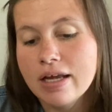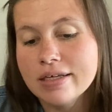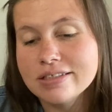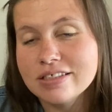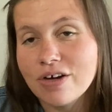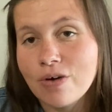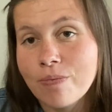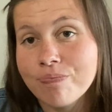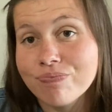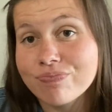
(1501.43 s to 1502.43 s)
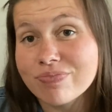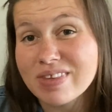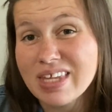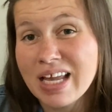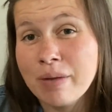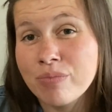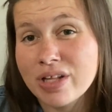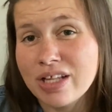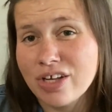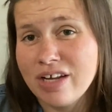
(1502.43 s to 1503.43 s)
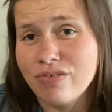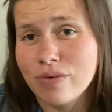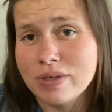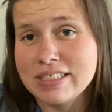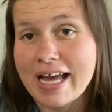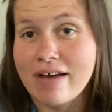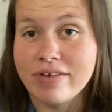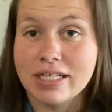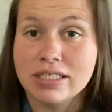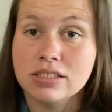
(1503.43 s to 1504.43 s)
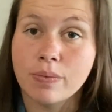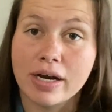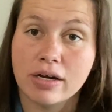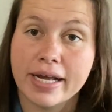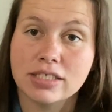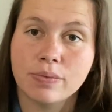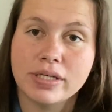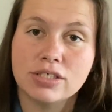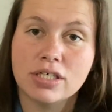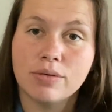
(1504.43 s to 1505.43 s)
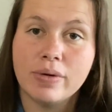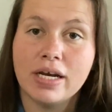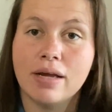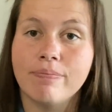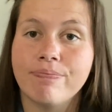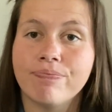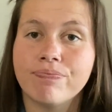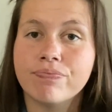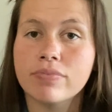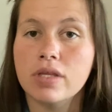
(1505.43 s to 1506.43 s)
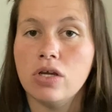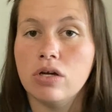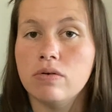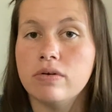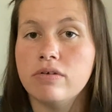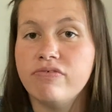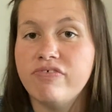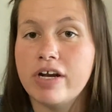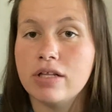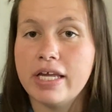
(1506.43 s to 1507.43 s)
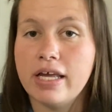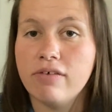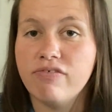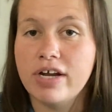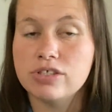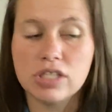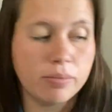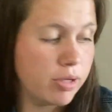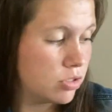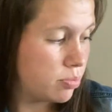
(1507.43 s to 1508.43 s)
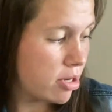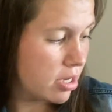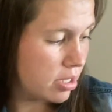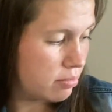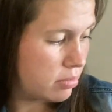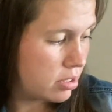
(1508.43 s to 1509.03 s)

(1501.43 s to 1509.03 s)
So I'm really looking forward to having this sweater next winter when I'm, you know, fairly freshly postpartum